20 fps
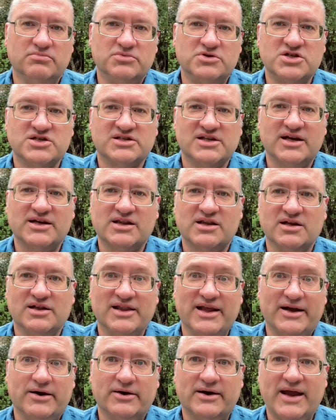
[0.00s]
just like the
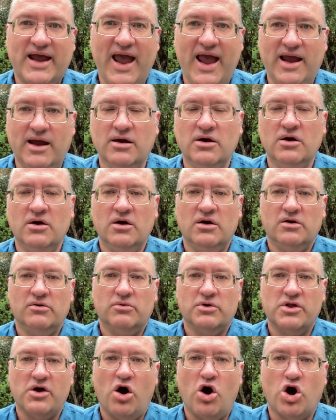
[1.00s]
letter K,
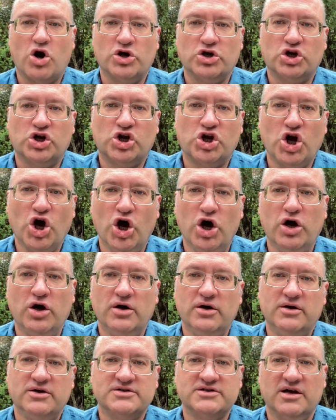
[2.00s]
with a hard K
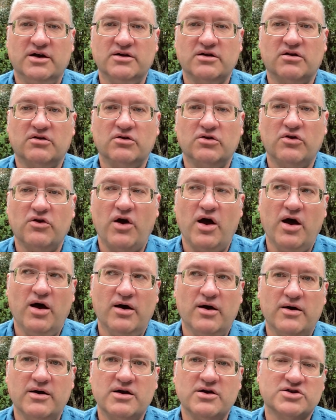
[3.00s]
sound.
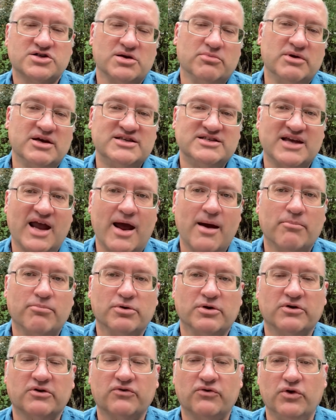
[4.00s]
Here's some
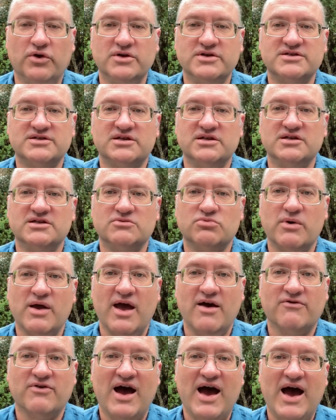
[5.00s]
examples. For instance, we
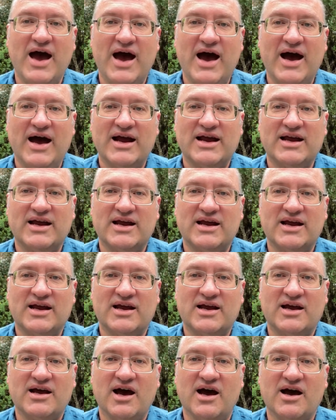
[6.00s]
have
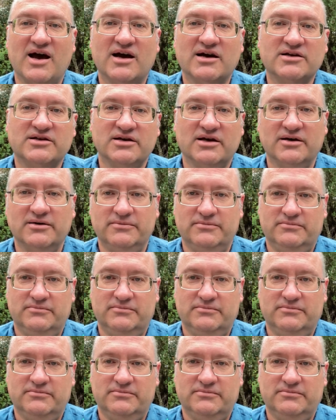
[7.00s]
character,